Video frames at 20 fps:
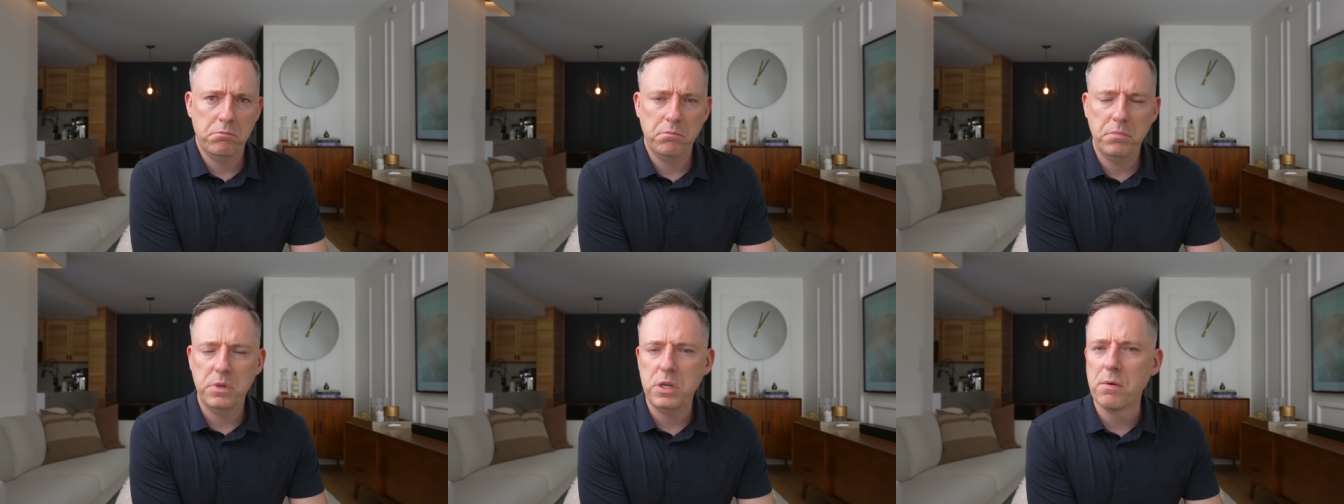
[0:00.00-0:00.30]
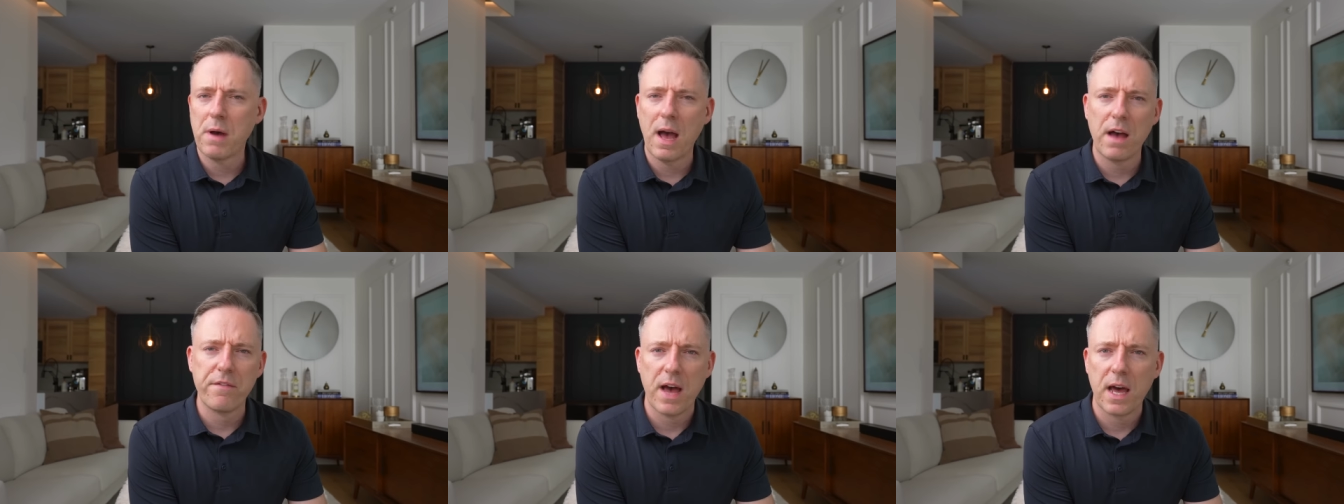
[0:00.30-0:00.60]

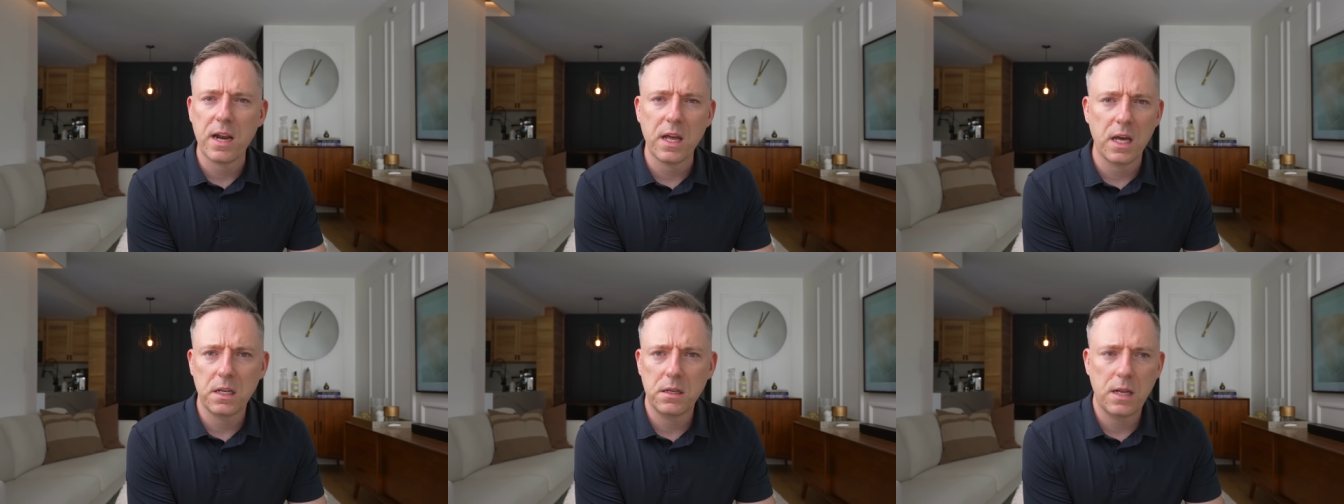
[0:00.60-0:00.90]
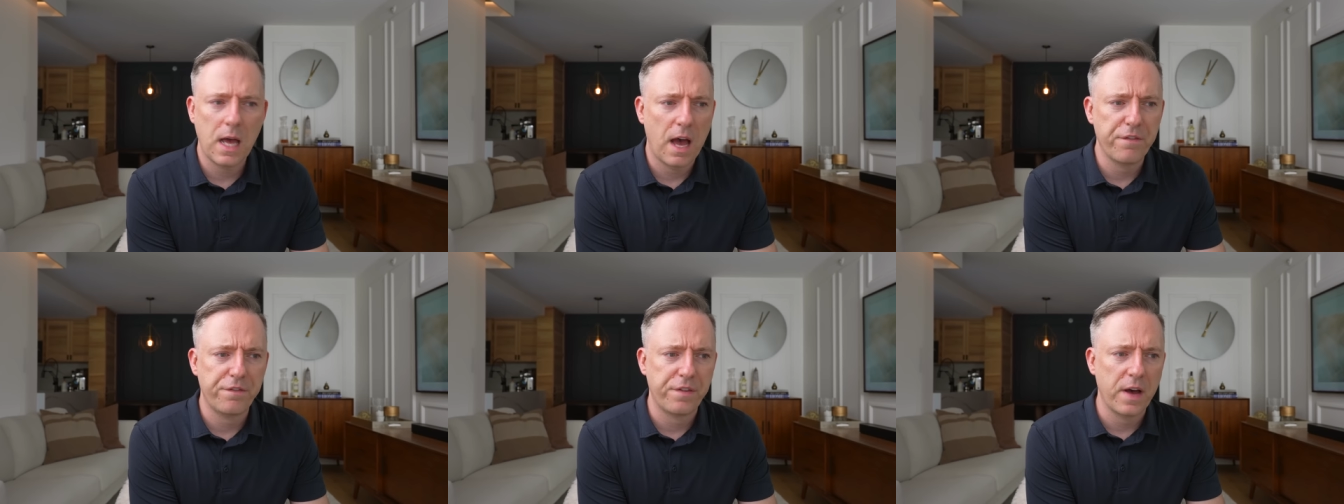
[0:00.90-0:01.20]
you have at it
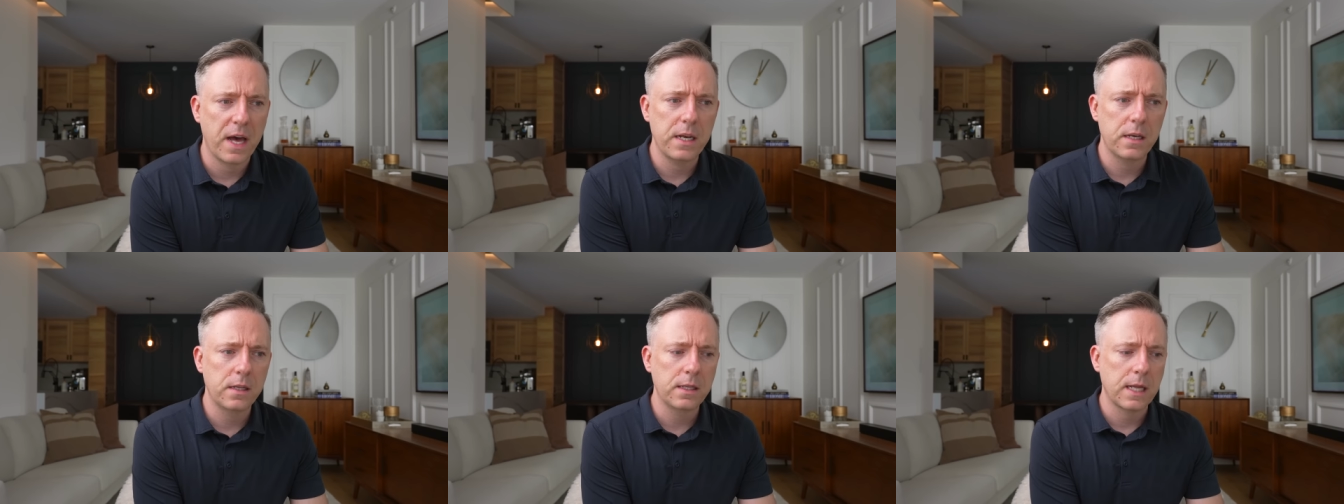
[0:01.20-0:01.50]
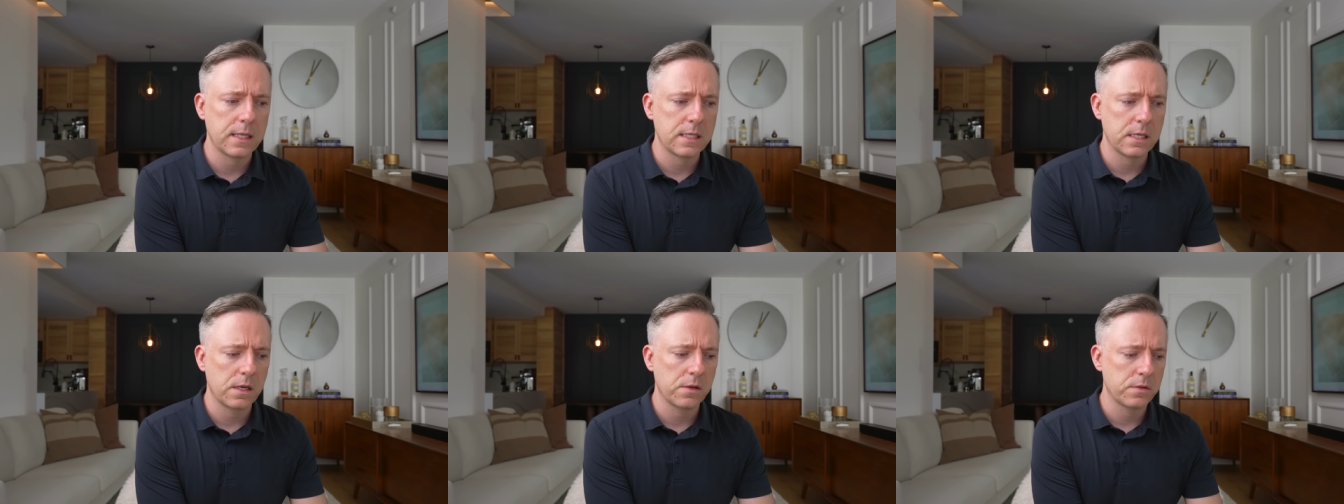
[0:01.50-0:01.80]
have fun
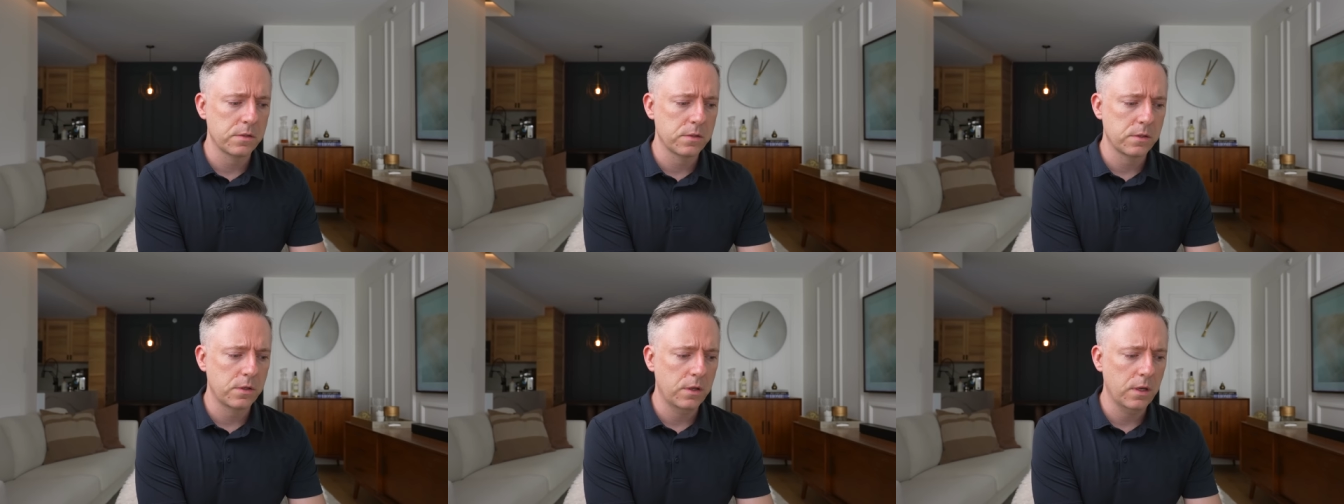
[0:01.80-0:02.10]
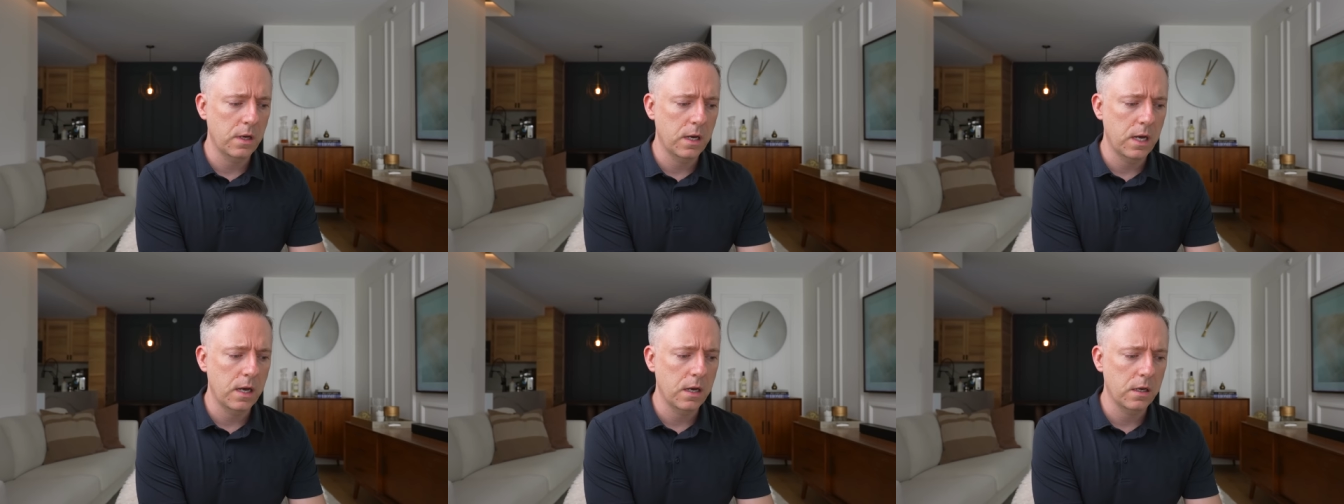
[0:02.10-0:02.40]
that sounds
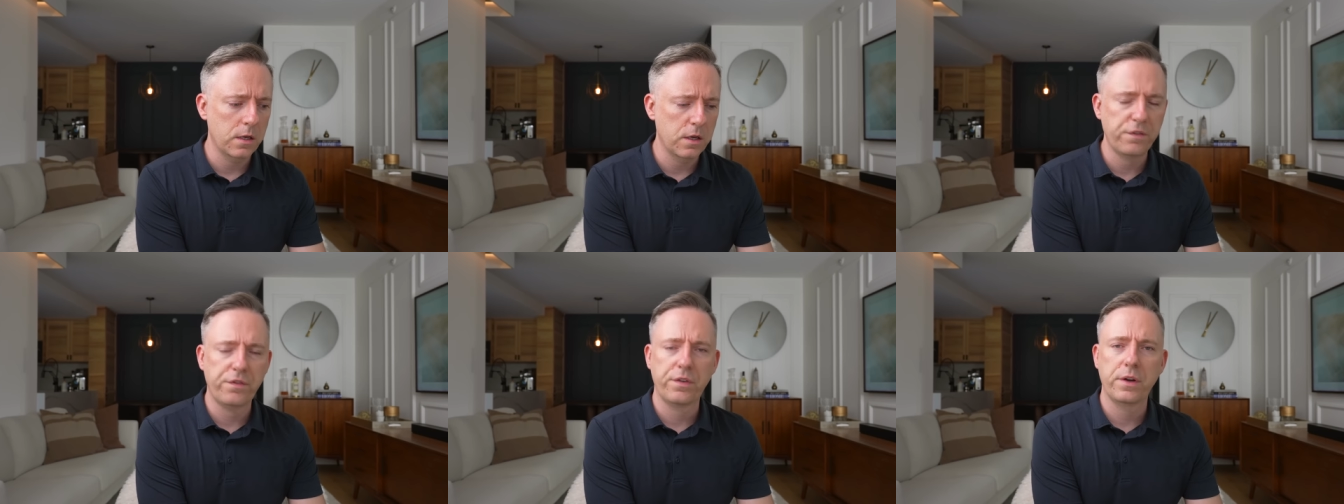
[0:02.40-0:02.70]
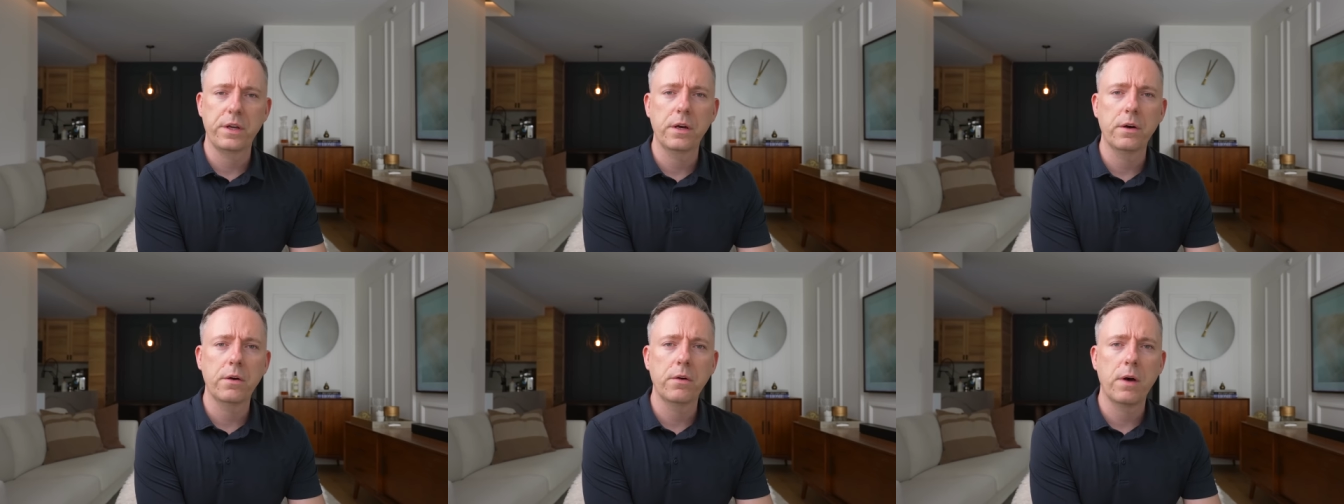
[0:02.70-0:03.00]
uh, good for
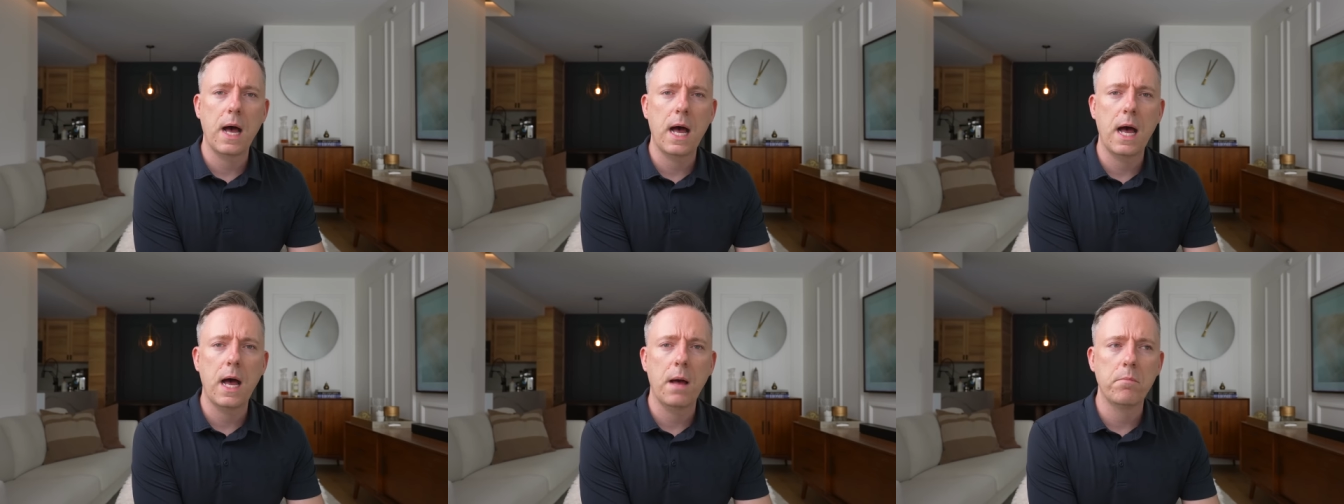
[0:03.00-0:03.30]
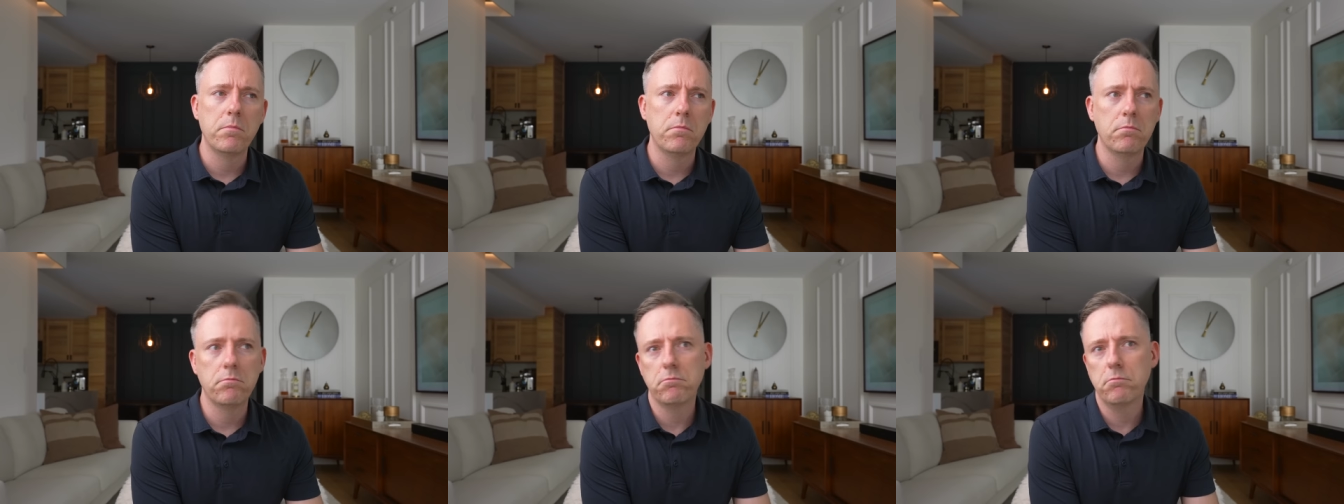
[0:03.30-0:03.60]
you
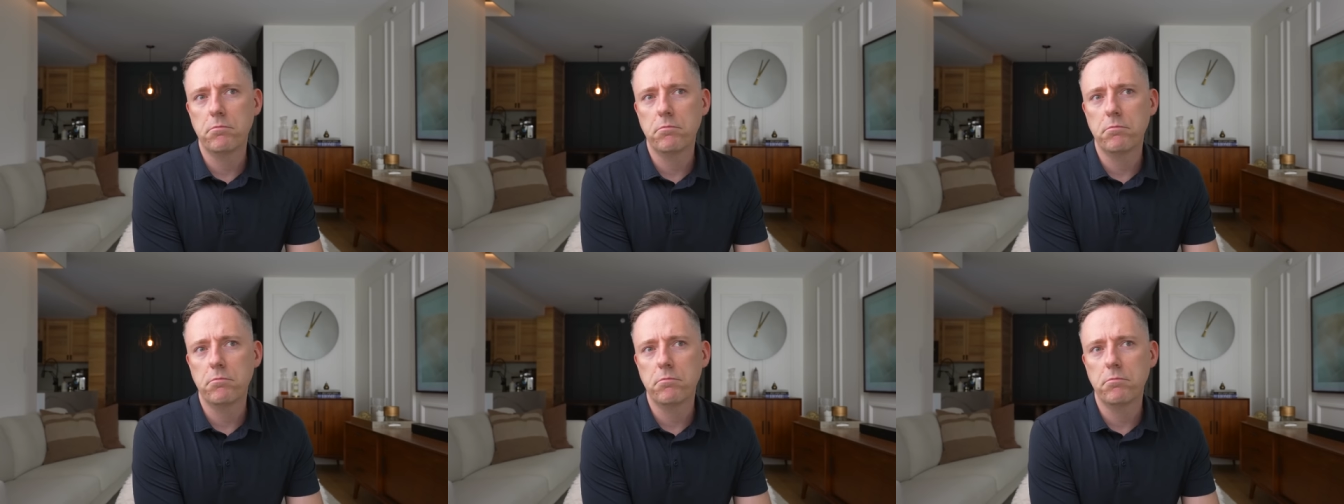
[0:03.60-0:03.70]
um,